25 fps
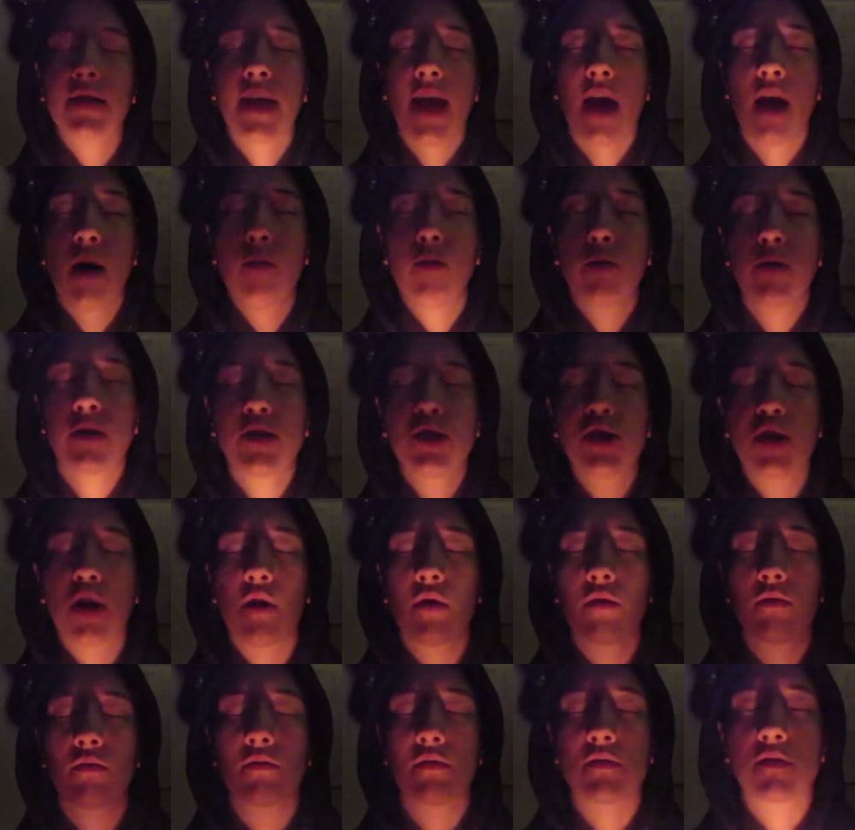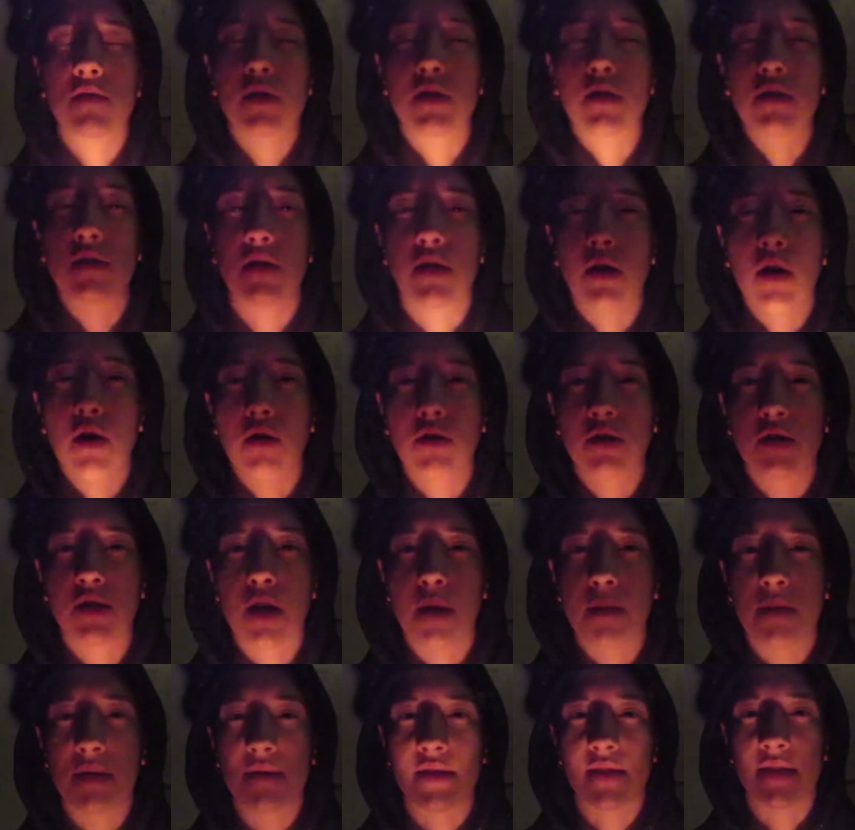Cowboy Jones is the arch
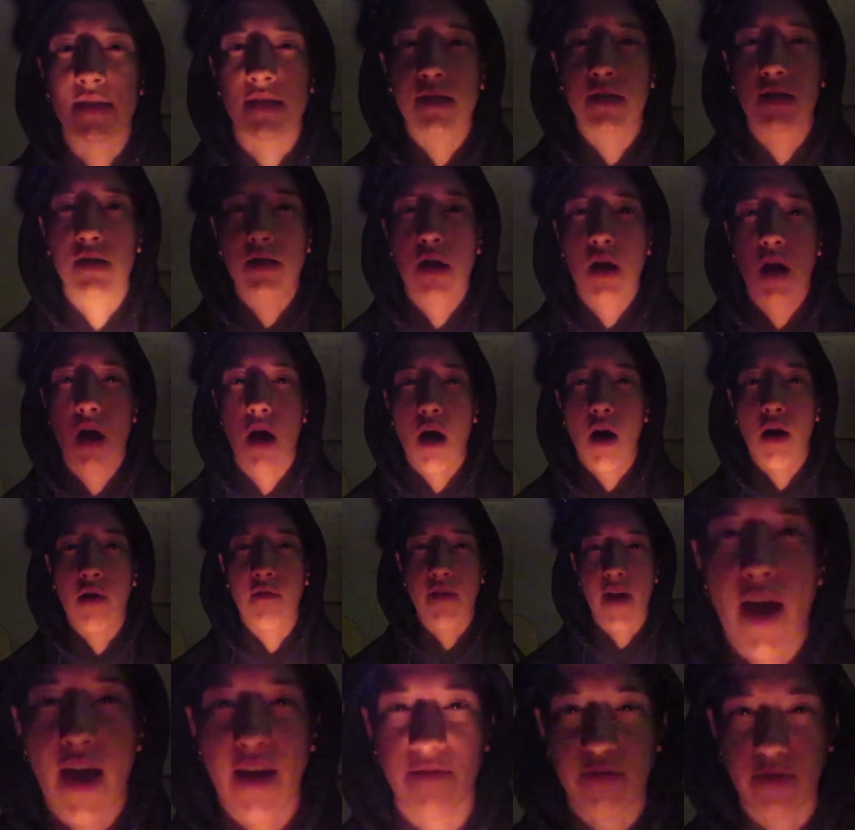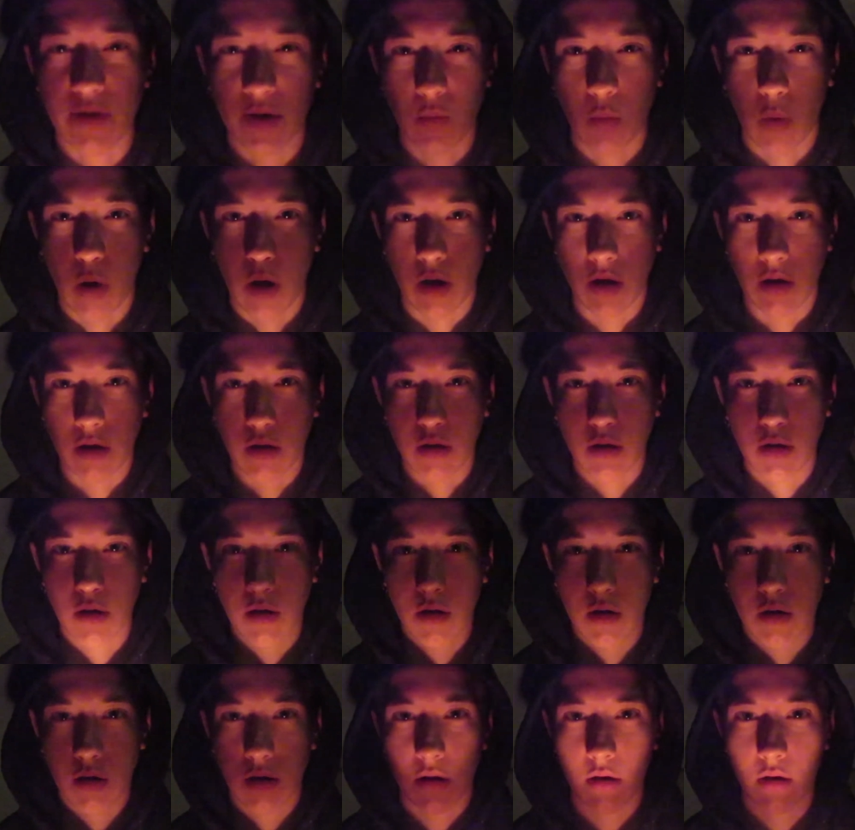nemesis of everyone
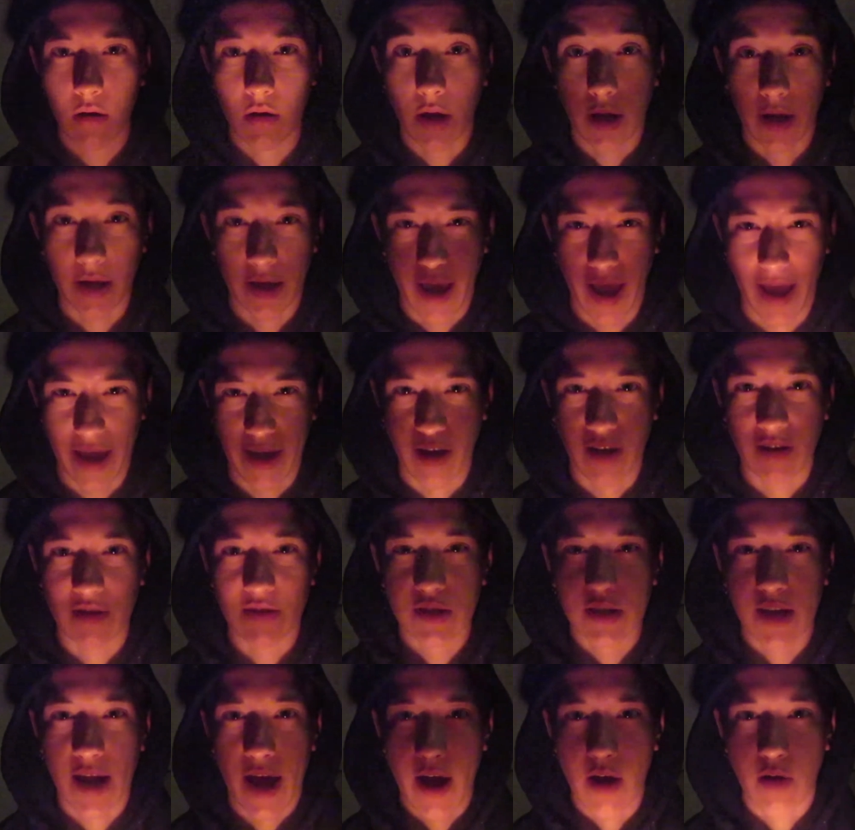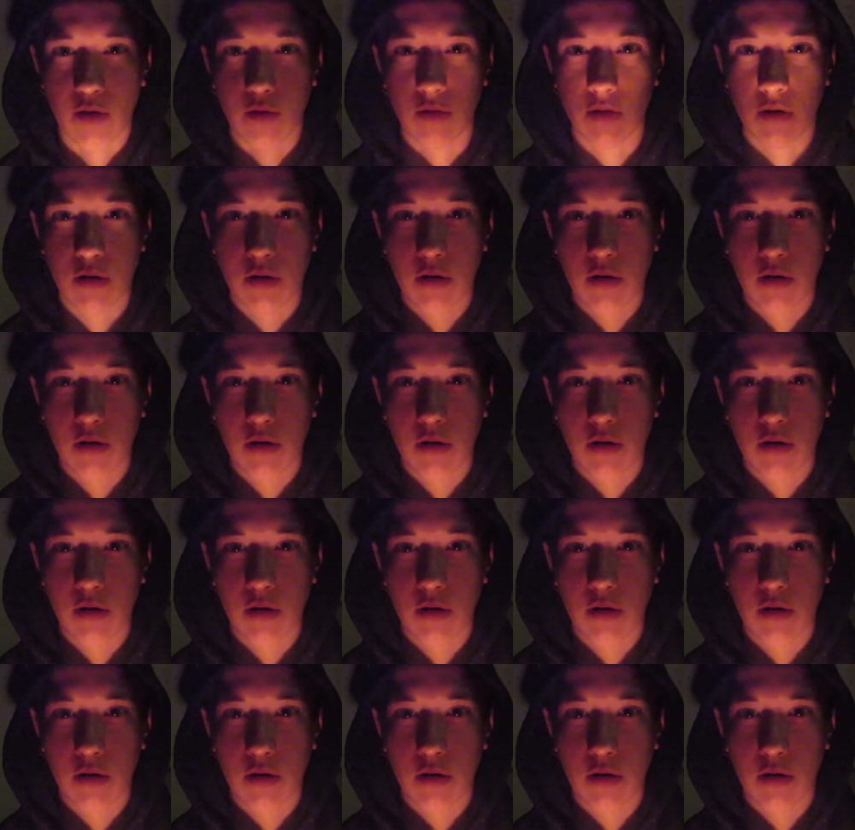in Chaos Town.